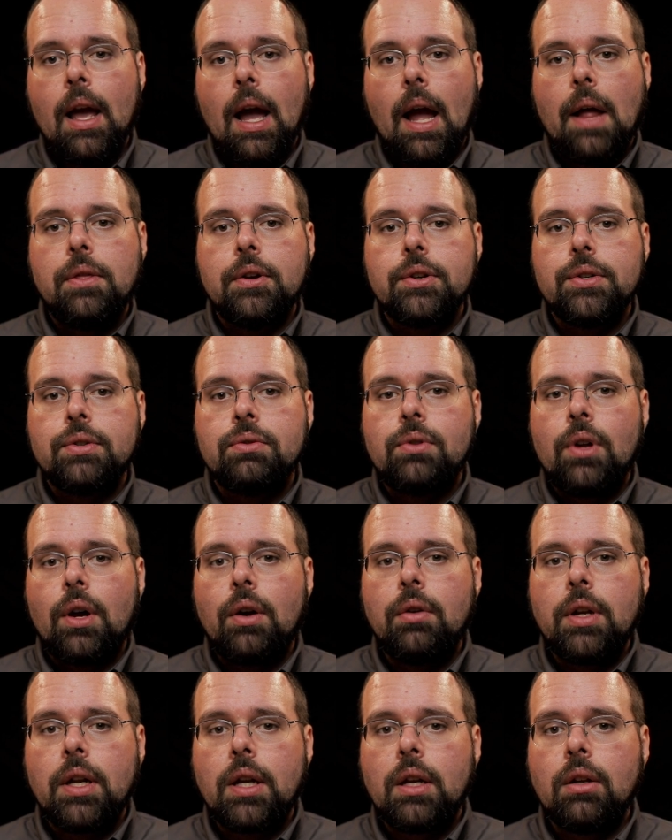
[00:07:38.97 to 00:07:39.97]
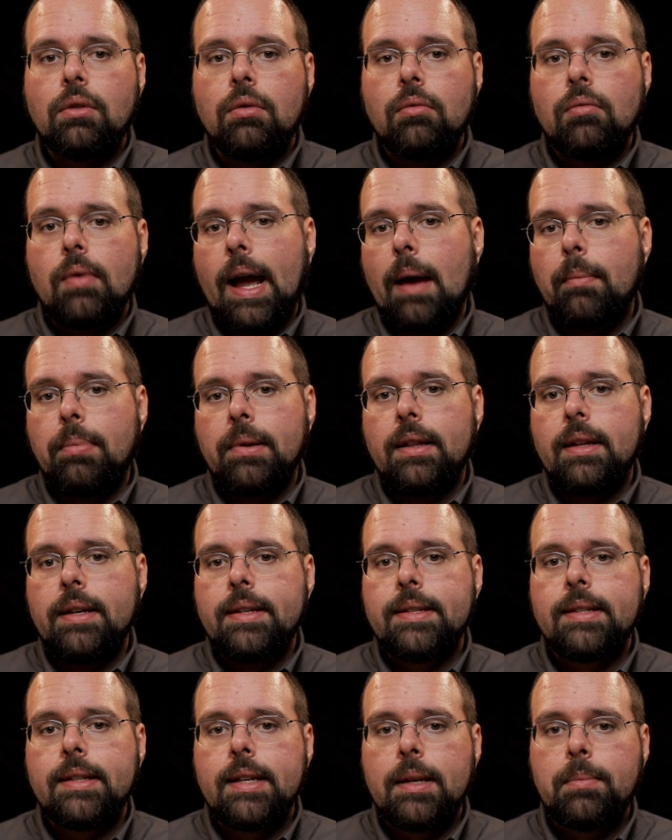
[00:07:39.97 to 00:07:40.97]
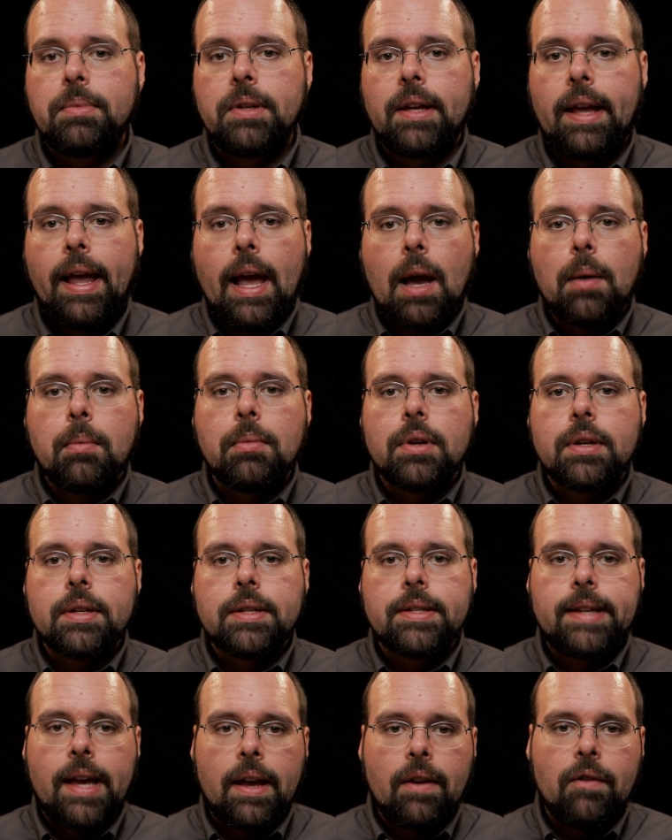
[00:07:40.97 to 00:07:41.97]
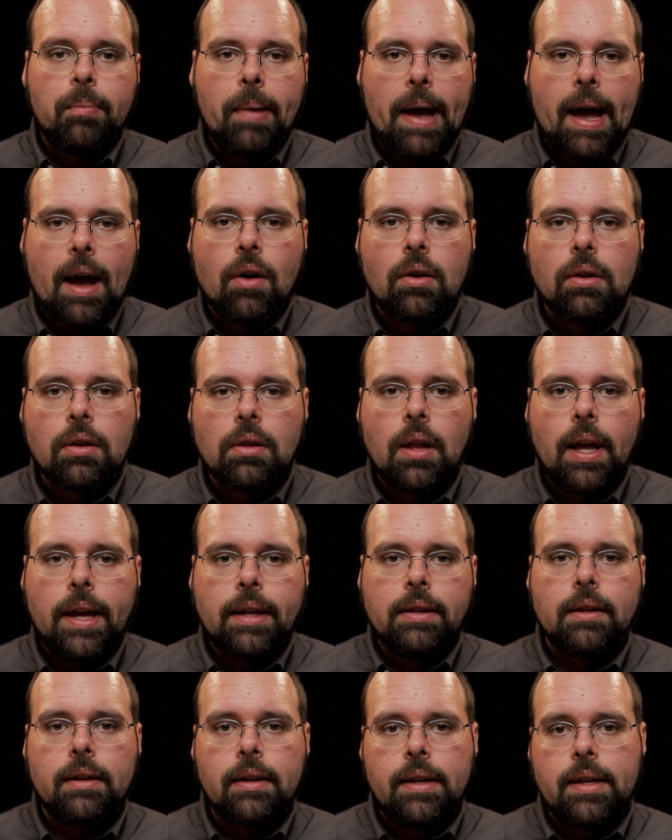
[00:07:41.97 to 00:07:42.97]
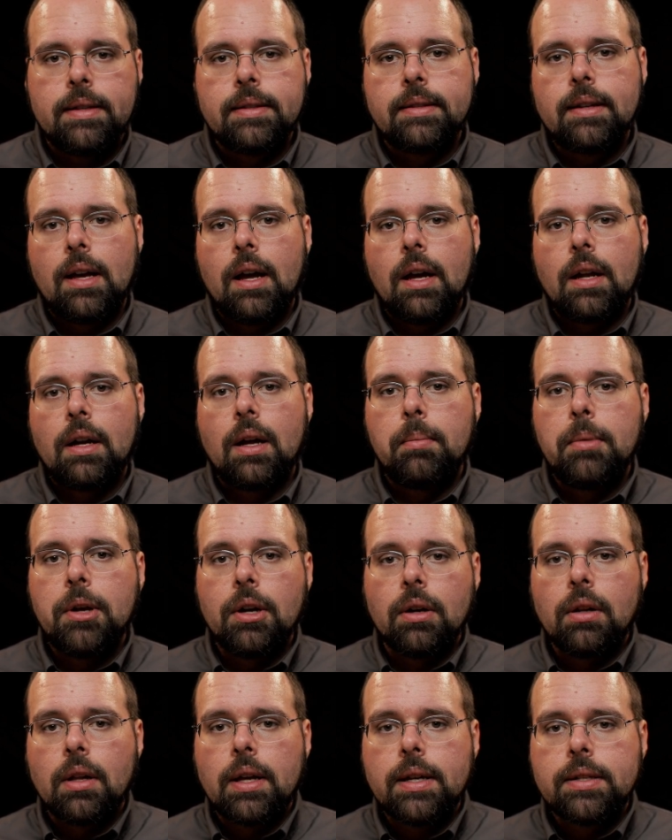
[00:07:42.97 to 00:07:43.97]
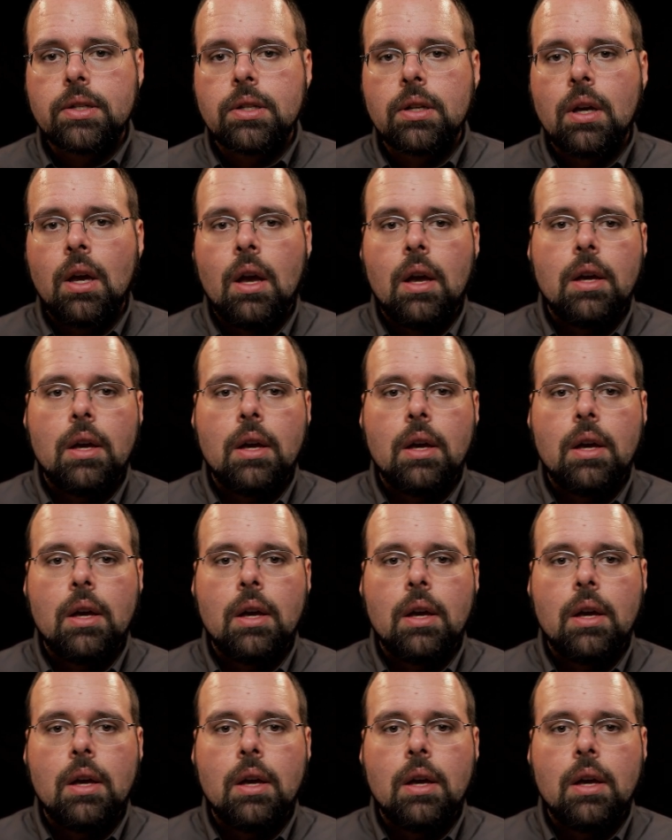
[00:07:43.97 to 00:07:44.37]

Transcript: and there's no need to rapidly sleep the camera to save power like there is on a mirrorless.